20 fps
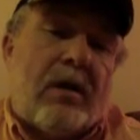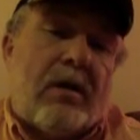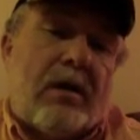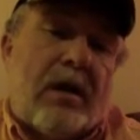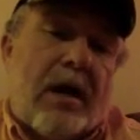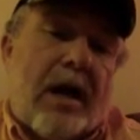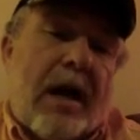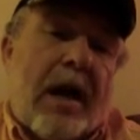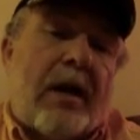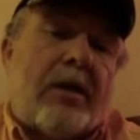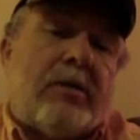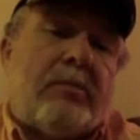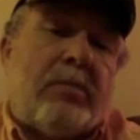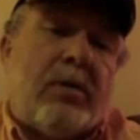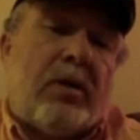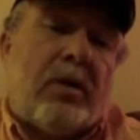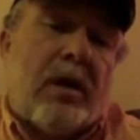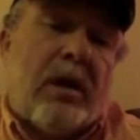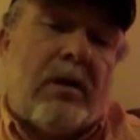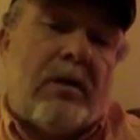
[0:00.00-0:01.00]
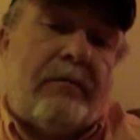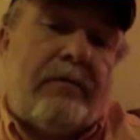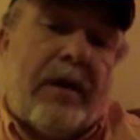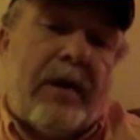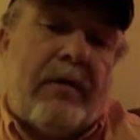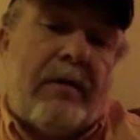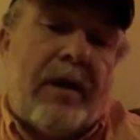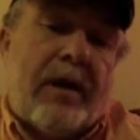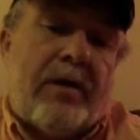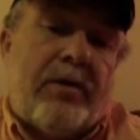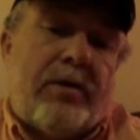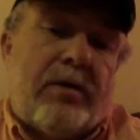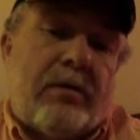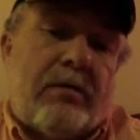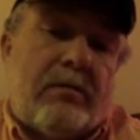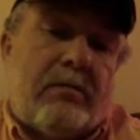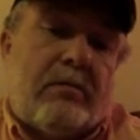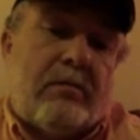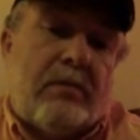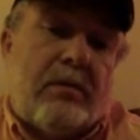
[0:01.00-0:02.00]
into a house and pull it off the
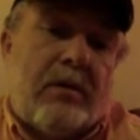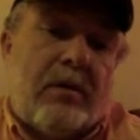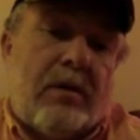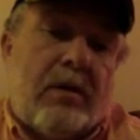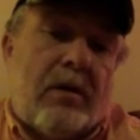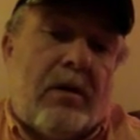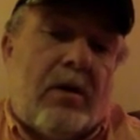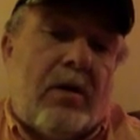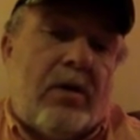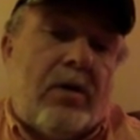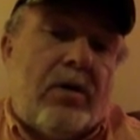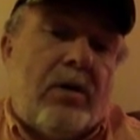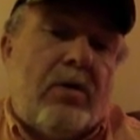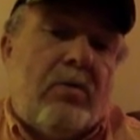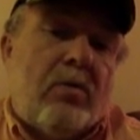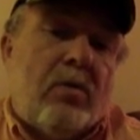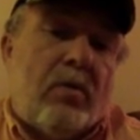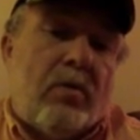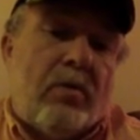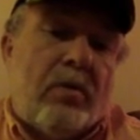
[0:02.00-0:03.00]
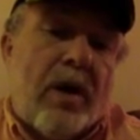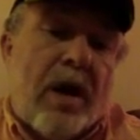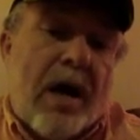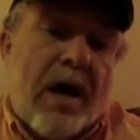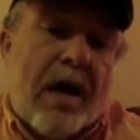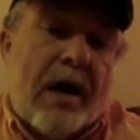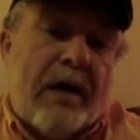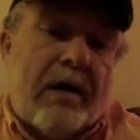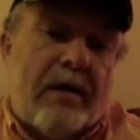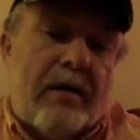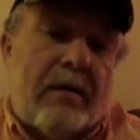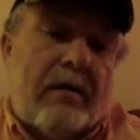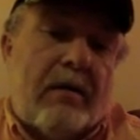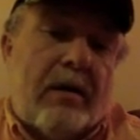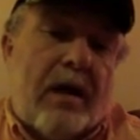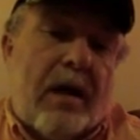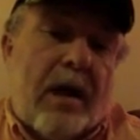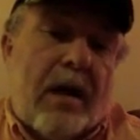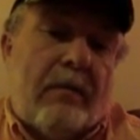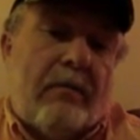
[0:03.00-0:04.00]
foundation. You will not
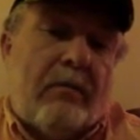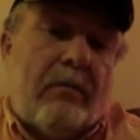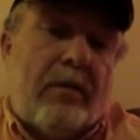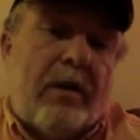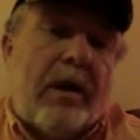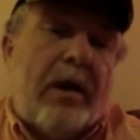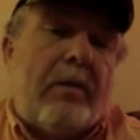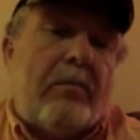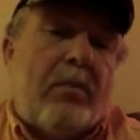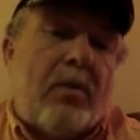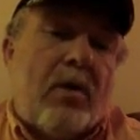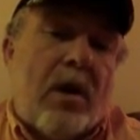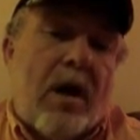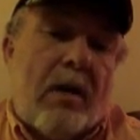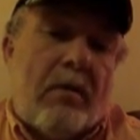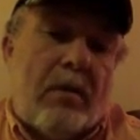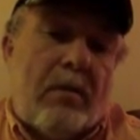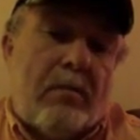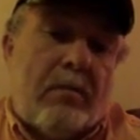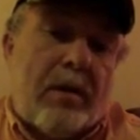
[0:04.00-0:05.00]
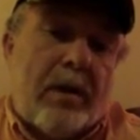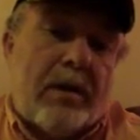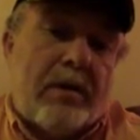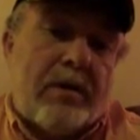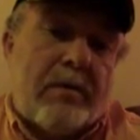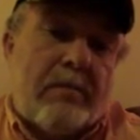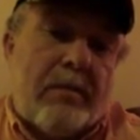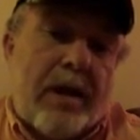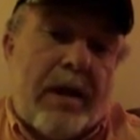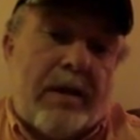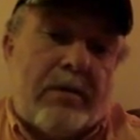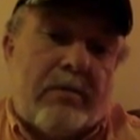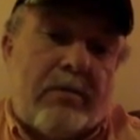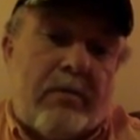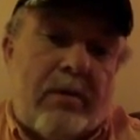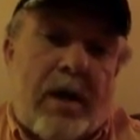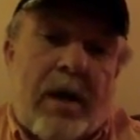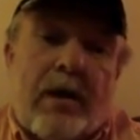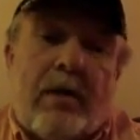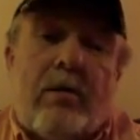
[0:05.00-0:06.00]
have any problem catching bass
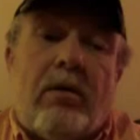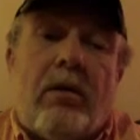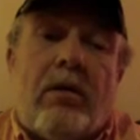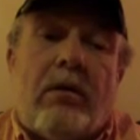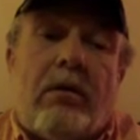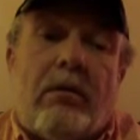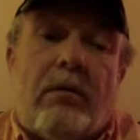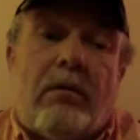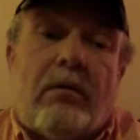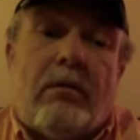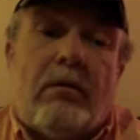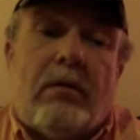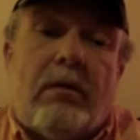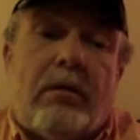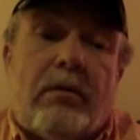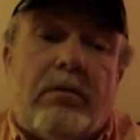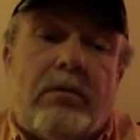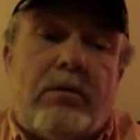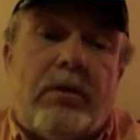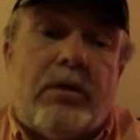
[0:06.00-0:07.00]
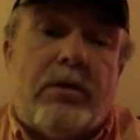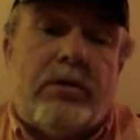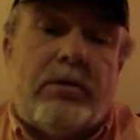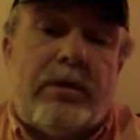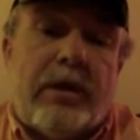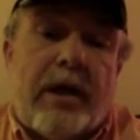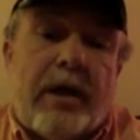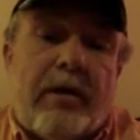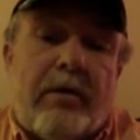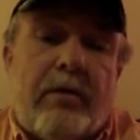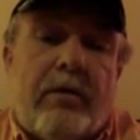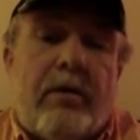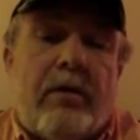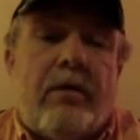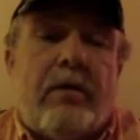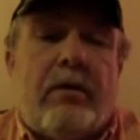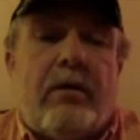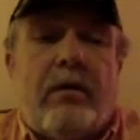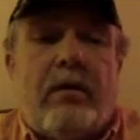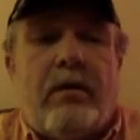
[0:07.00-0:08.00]
on that hook. Good stout
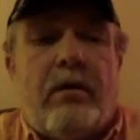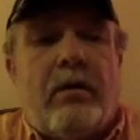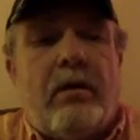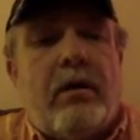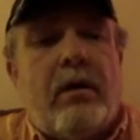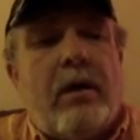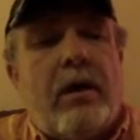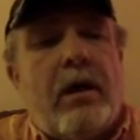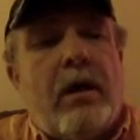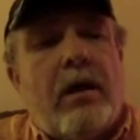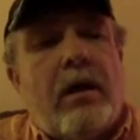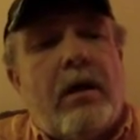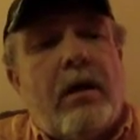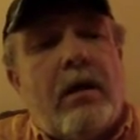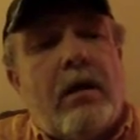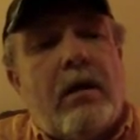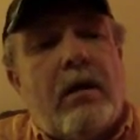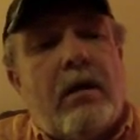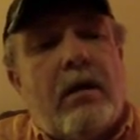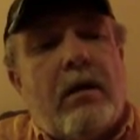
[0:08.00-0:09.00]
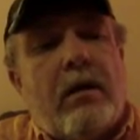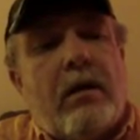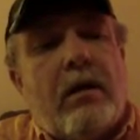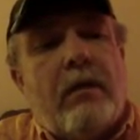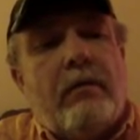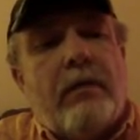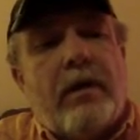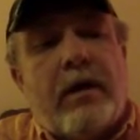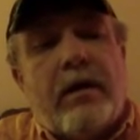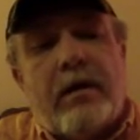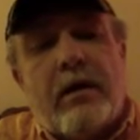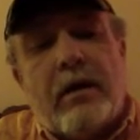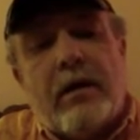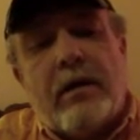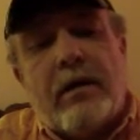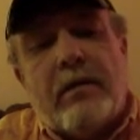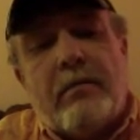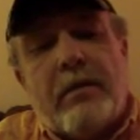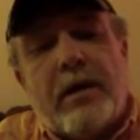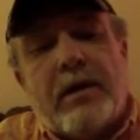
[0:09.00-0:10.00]
hook. Love that
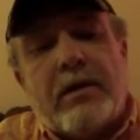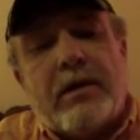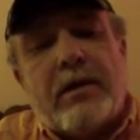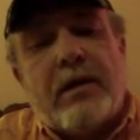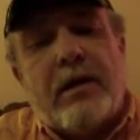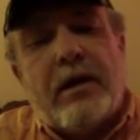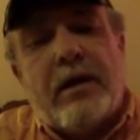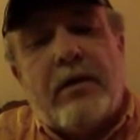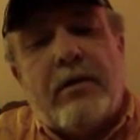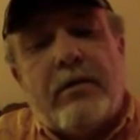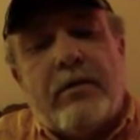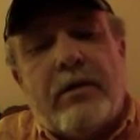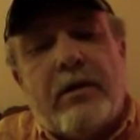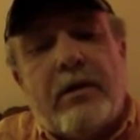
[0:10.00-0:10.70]
color. That Mexican Heather